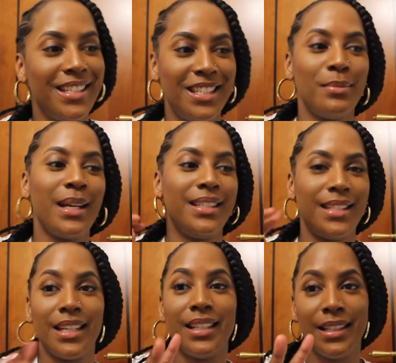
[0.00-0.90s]
This is my
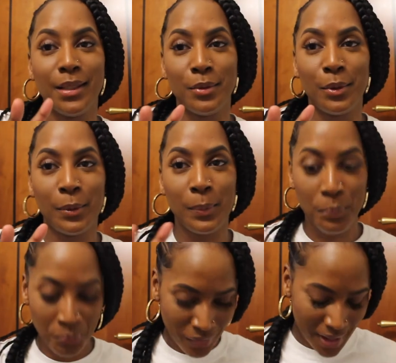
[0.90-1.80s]
second day in Rome